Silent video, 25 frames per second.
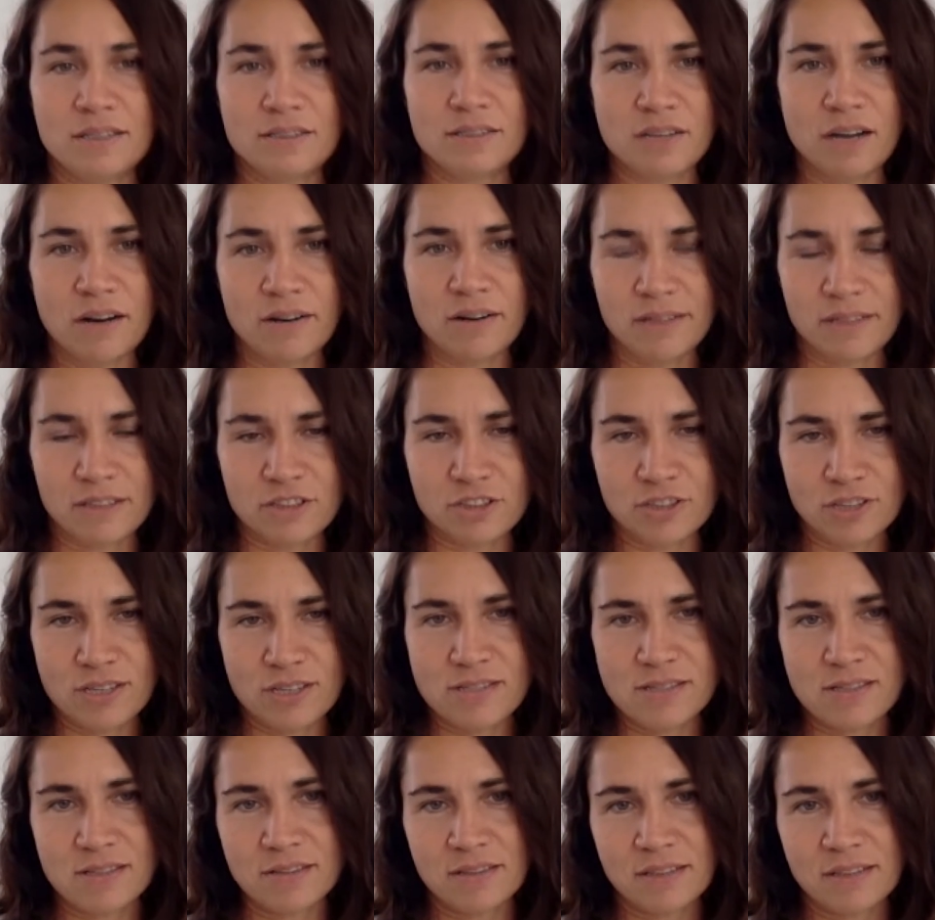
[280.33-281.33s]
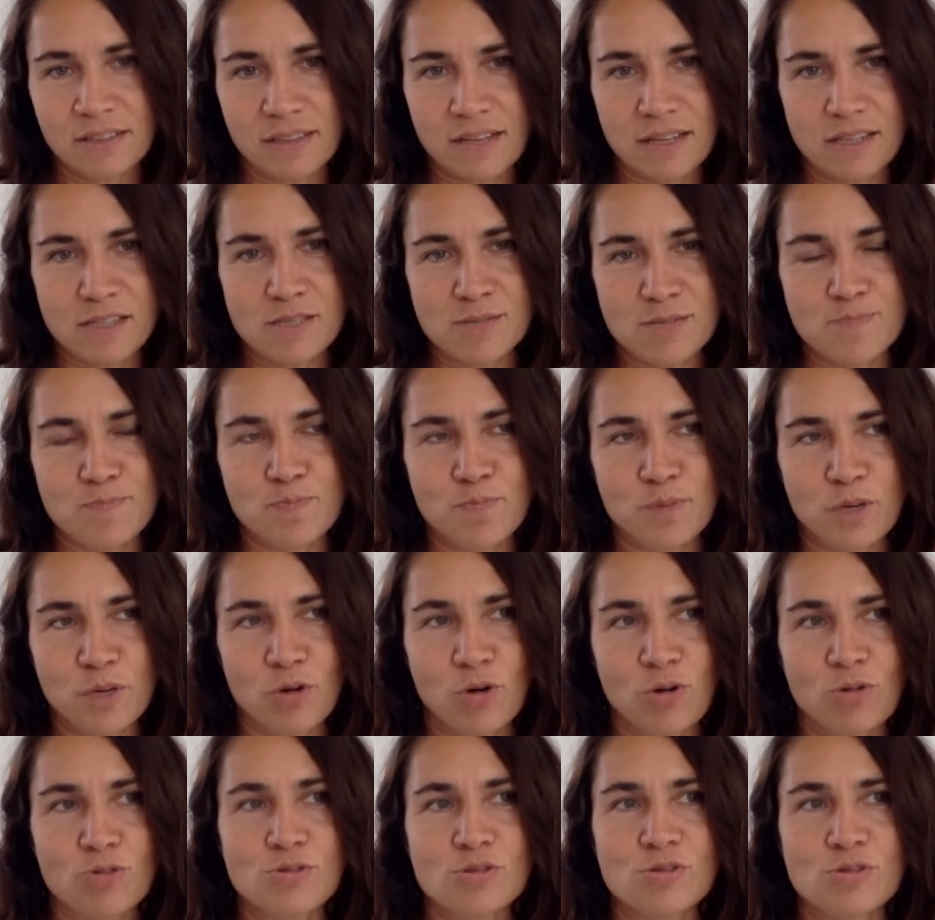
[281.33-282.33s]
are interested in us
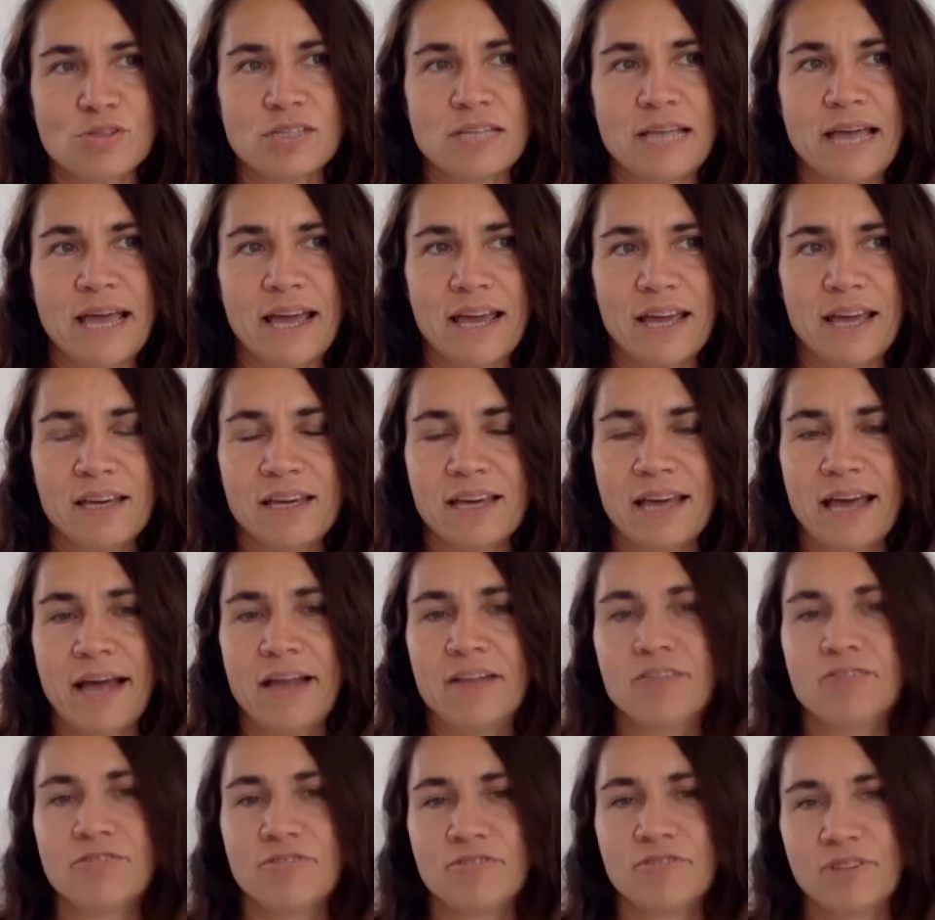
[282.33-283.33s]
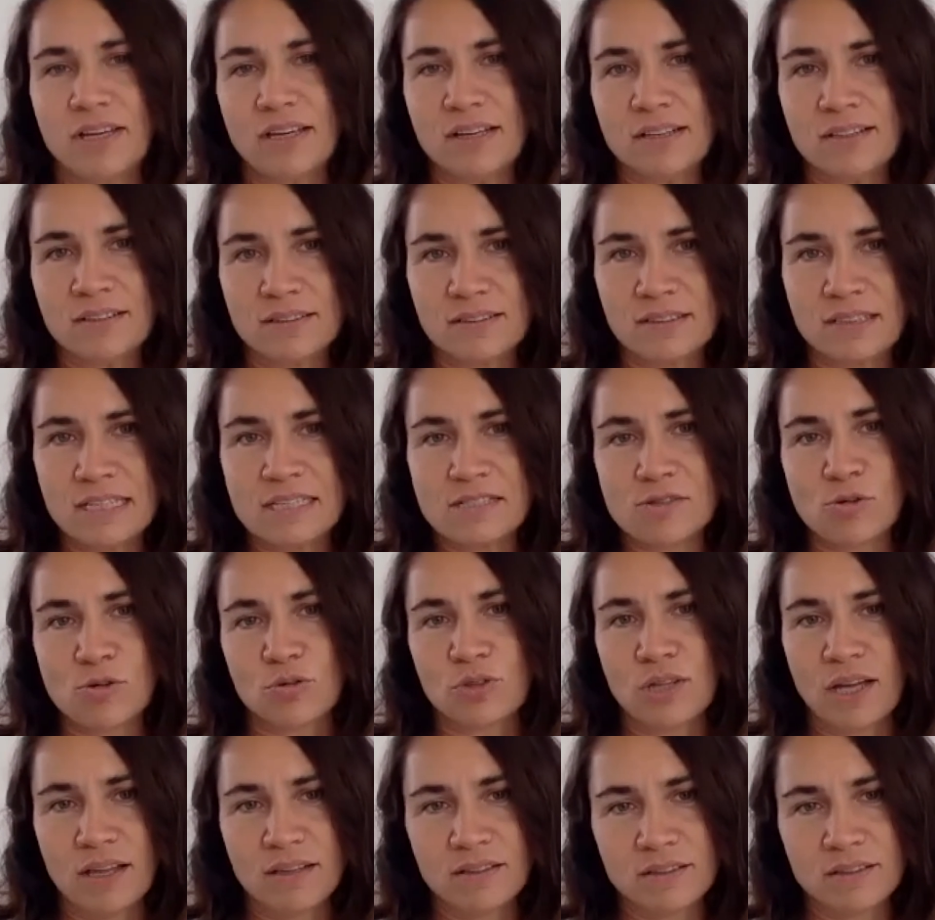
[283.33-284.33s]
because they can feel this
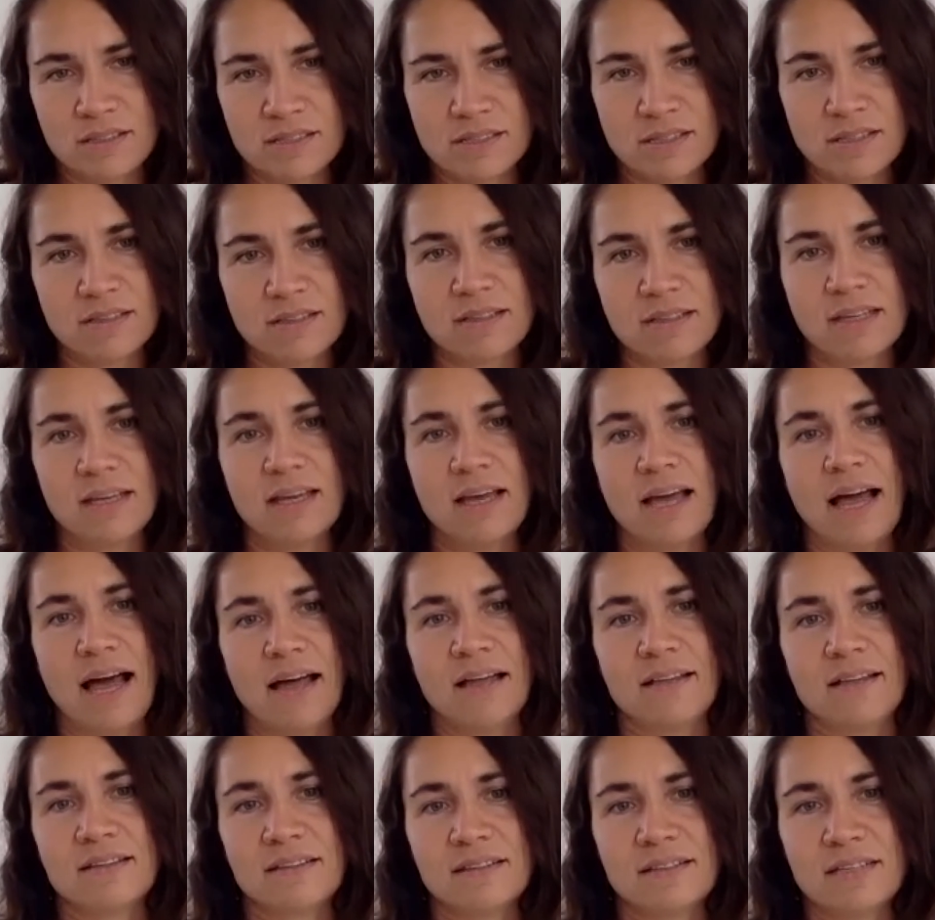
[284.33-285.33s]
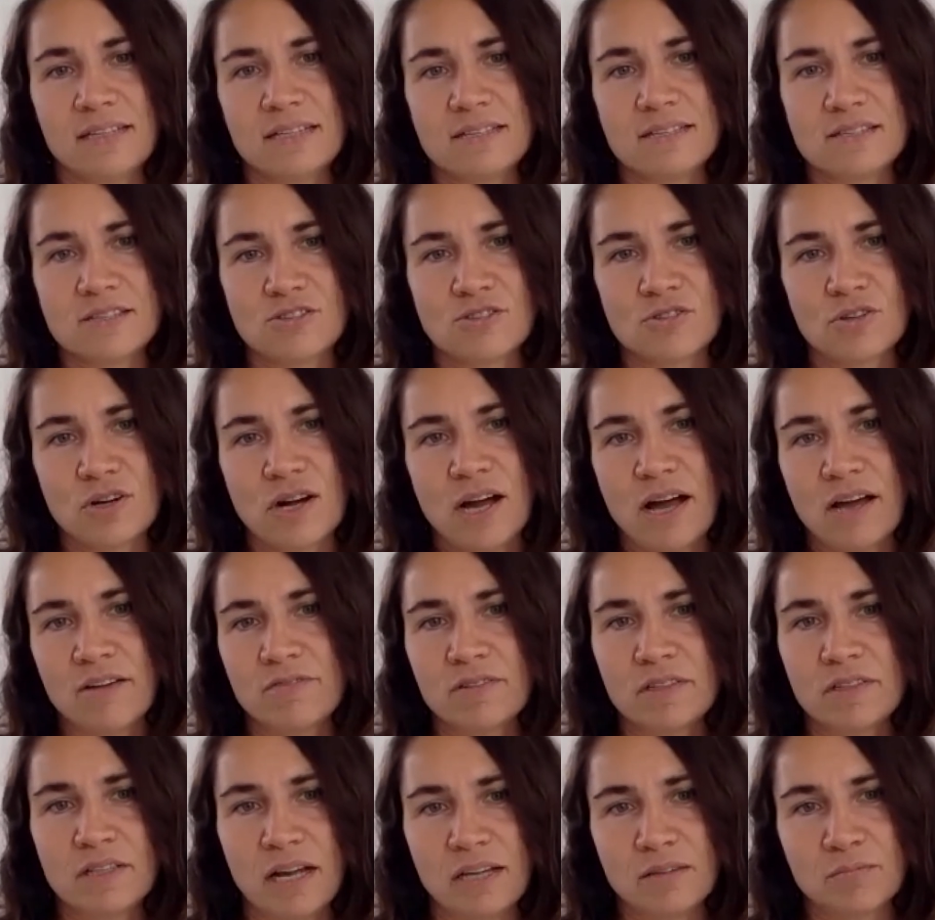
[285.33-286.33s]
authenticity and this
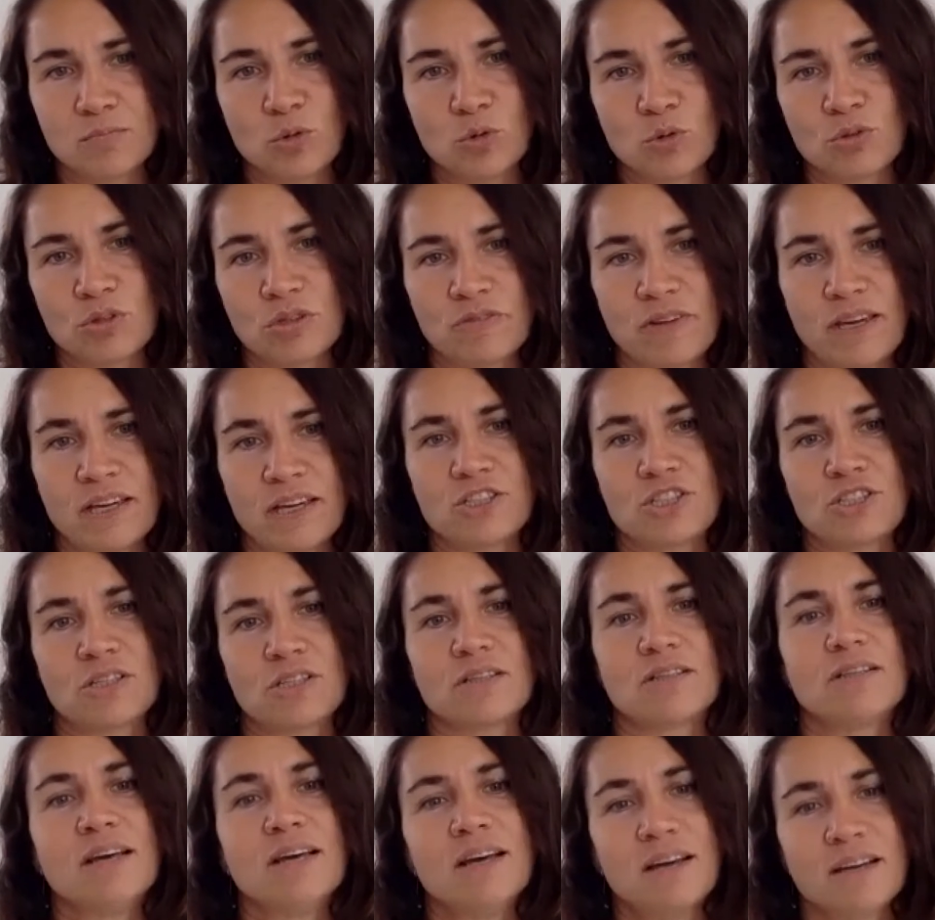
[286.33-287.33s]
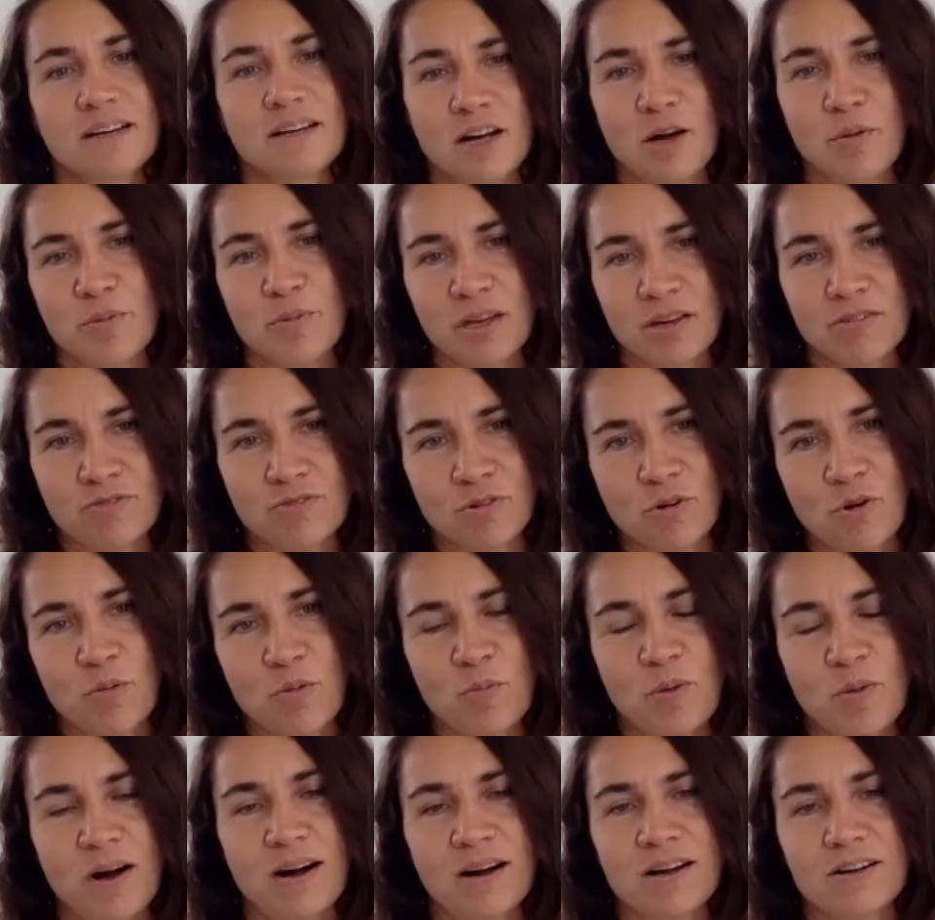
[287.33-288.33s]
driver and motivation coming
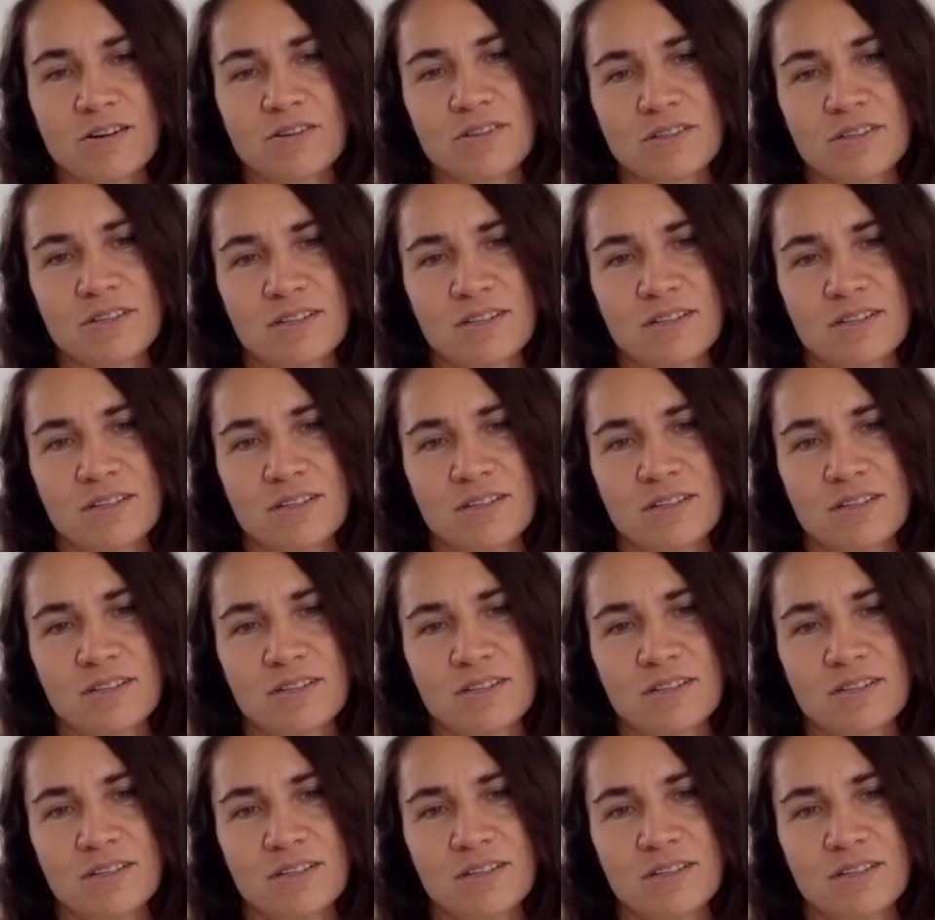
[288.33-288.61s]
from our